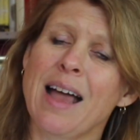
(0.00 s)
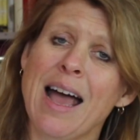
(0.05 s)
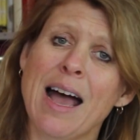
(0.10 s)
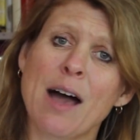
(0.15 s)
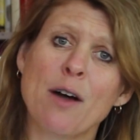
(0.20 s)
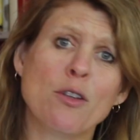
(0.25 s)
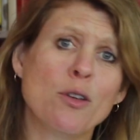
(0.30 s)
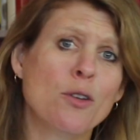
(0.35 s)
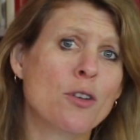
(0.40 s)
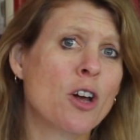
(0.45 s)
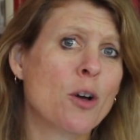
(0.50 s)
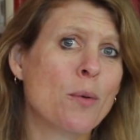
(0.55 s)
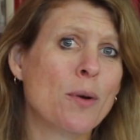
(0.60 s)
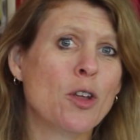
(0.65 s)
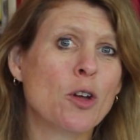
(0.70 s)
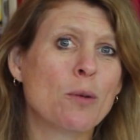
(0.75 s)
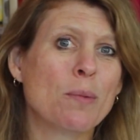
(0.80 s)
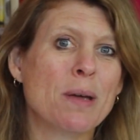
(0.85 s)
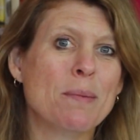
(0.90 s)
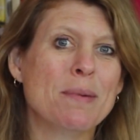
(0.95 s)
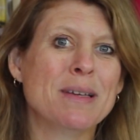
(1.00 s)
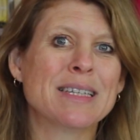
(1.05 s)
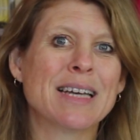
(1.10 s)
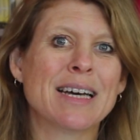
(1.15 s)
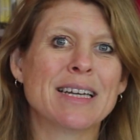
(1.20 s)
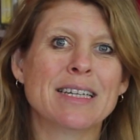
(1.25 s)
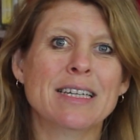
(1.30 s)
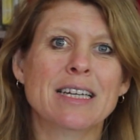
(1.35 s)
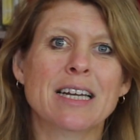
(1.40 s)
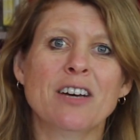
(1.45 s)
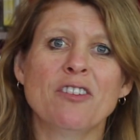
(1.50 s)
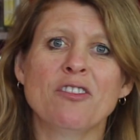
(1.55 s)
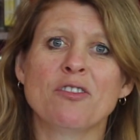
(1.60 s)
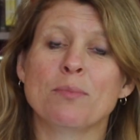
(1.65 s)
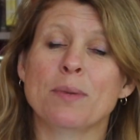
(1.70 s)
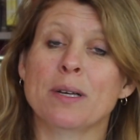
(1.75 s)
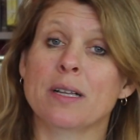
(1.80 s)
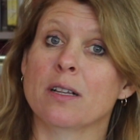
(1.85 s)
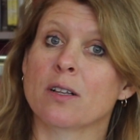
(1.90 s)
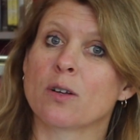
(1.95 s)
How do you know when your baby's had
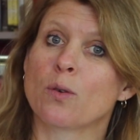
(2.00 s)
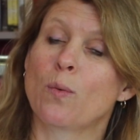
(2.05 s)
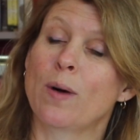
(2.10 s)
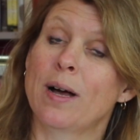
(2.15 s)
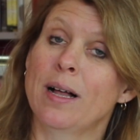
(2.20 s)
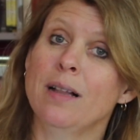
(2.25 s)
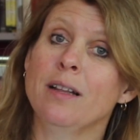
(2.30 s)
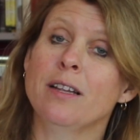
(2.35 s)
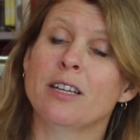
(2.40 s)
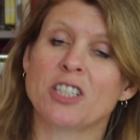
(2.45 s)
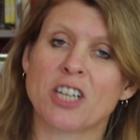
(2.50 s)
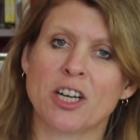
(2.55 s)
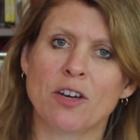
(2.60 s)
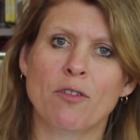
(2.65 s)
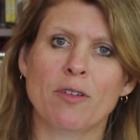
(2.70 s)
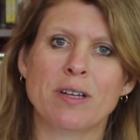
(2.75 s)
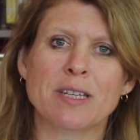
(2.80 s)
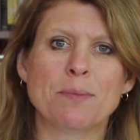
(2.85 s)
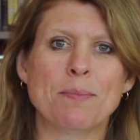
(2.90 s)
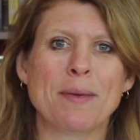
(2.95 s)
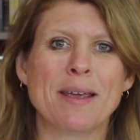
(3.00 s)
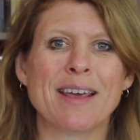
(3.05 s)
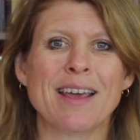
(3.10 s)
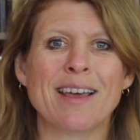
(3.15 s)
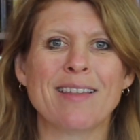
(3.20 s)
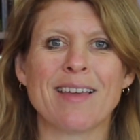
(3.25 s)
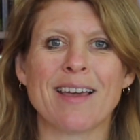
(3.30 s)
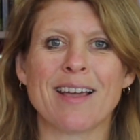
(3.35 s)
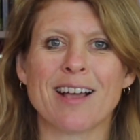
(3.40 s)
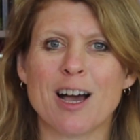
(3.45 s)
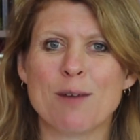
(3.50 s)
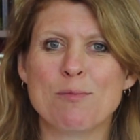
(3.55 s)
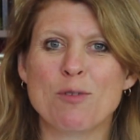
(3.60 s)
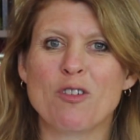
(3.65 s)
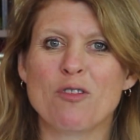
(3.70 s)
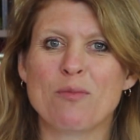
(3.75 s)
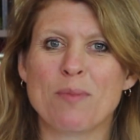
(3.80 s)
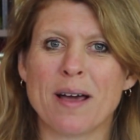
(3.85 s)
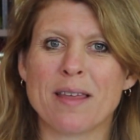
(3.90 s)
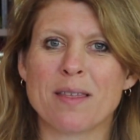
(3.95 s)
enough milk? Well, generally speaking, they come
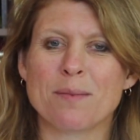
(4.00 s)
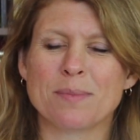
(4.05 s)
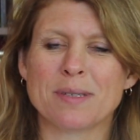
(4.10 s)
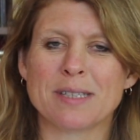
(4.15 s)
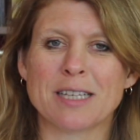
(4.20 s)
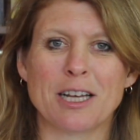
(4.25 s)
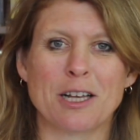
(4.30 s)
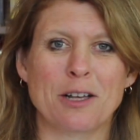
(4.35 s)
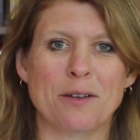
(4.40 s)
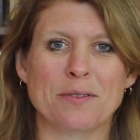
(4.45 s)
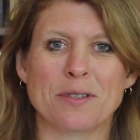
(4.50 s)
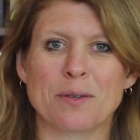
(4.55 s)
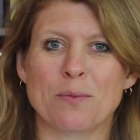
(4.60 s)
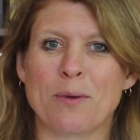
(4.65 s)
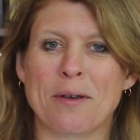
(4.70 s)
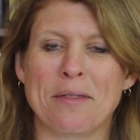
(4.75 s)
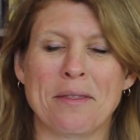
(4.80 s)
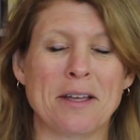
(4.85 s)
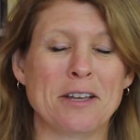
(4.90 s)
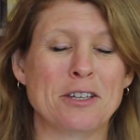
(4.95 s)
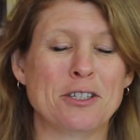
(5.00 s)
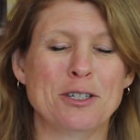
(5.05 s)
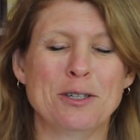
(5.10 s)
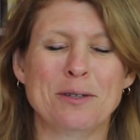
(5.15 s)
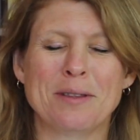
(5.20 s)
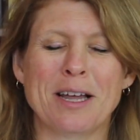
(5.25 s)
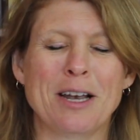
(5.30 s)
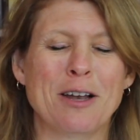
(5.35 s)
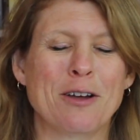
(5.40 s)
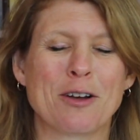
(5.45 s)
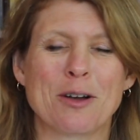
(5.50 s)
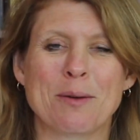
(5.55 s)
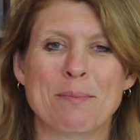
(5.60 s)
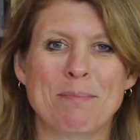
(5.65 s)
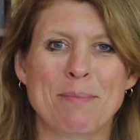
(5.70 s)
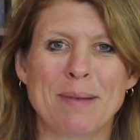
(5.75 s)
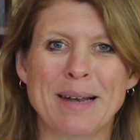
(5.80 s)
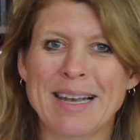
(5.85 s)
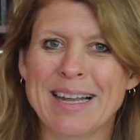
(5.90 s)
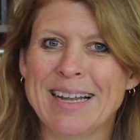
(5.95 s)
off by themselves, and when they do, they look
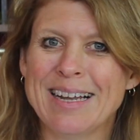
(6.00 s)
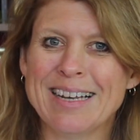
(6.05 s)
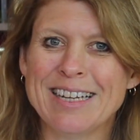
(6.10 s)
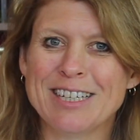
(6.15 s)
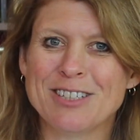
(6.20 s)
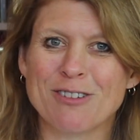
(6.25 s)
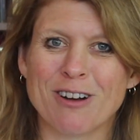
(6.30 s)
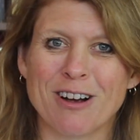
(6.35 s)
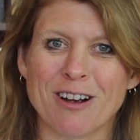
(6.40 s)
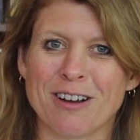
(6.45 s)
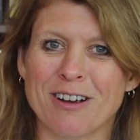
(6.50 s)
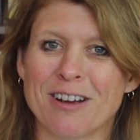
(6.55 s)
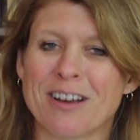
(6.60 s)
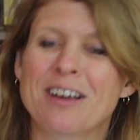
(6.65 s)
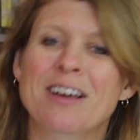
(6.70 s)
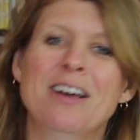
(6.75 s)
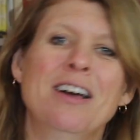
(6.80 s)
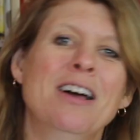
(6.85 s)
completely drunk.